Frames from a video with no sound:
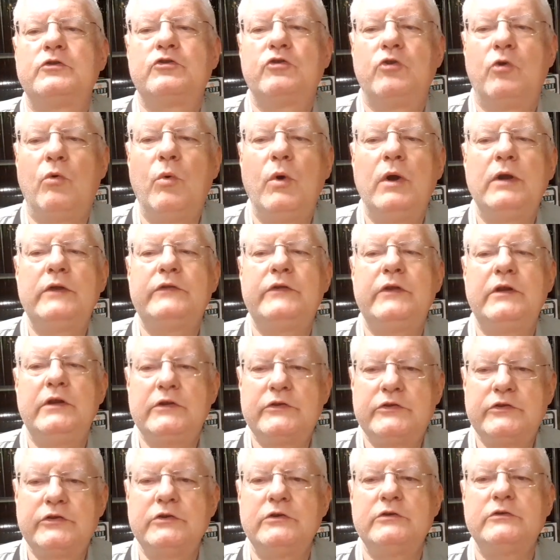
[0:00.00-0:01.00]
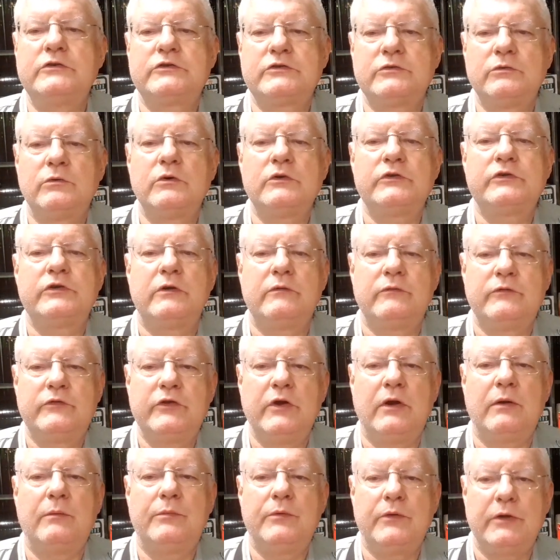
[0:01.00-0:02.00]
22 sorts of
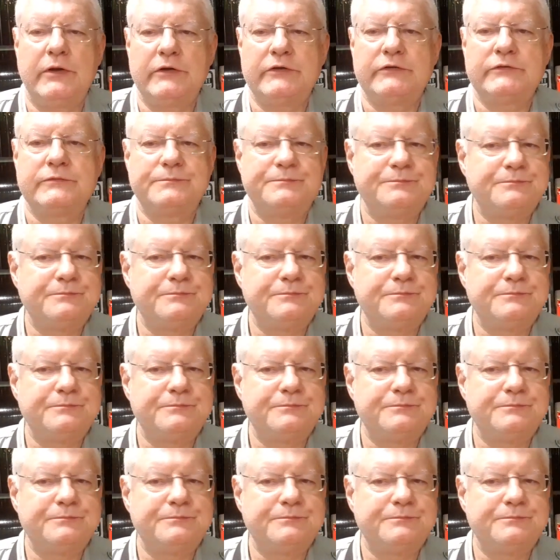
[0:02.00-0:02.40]
dumplings.